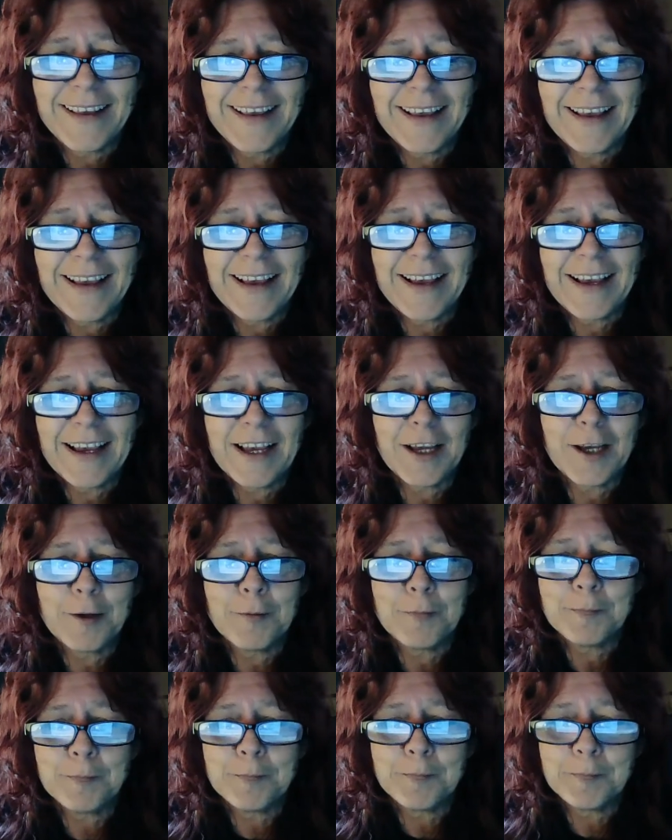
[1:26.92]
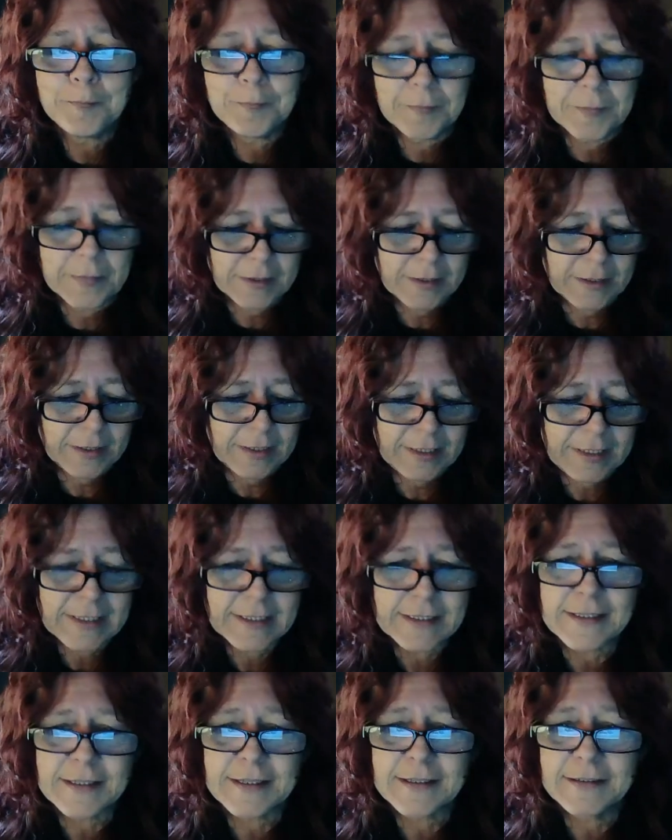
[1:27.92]
It
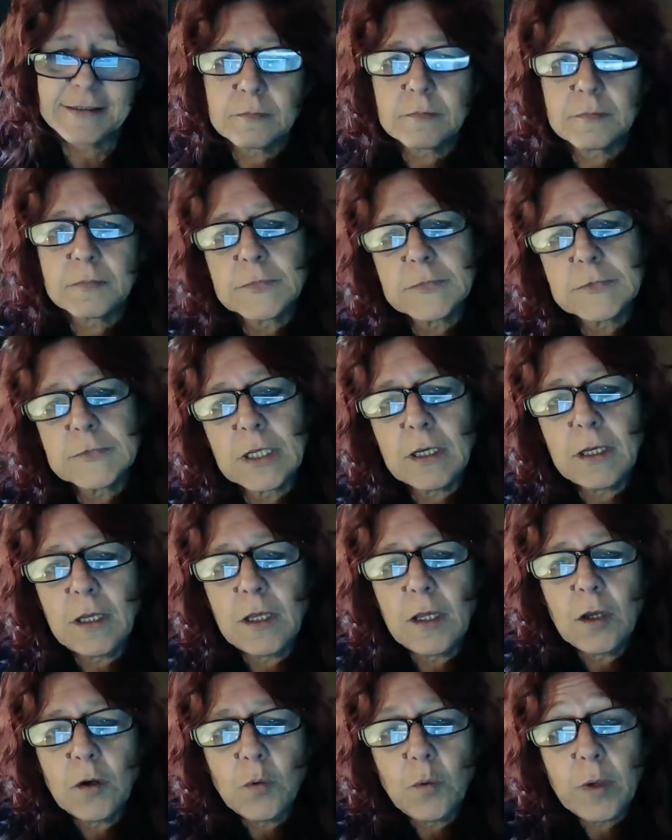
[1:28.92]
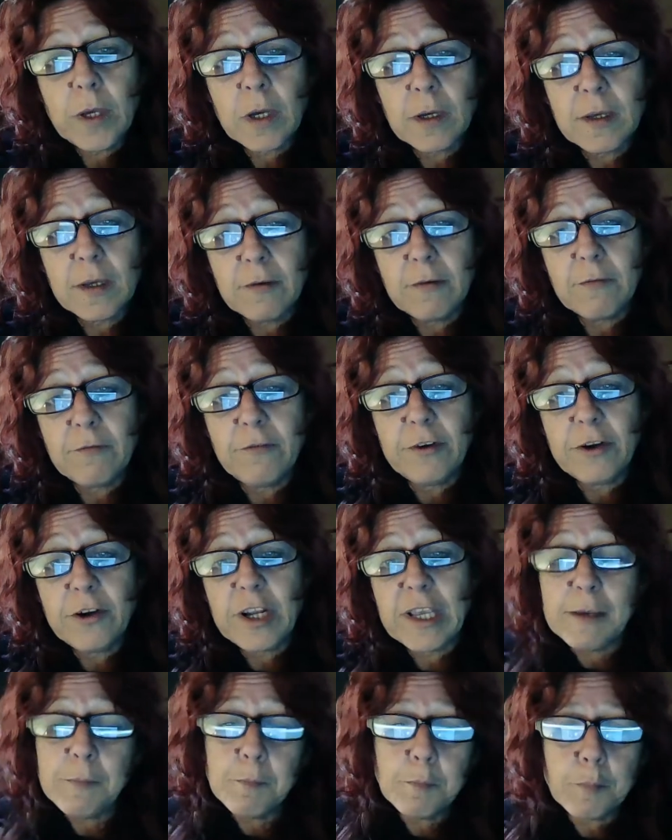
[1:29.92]
is. We are
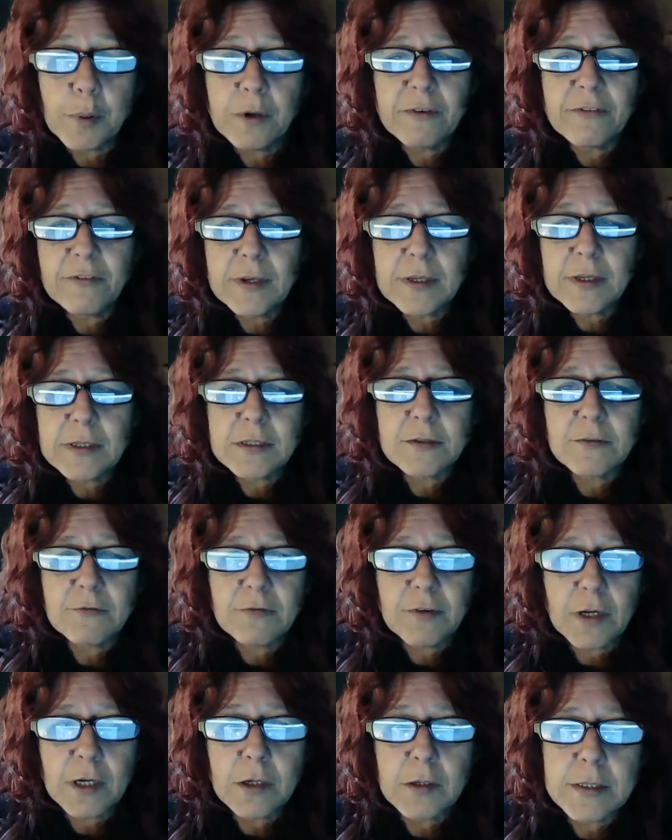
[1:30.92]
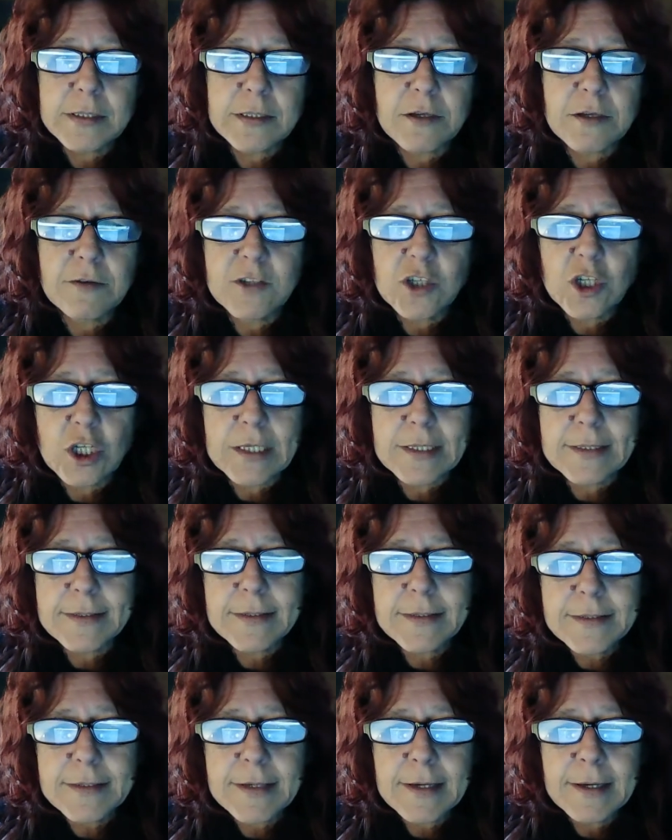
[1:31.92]
very imperfect followers of Jesus.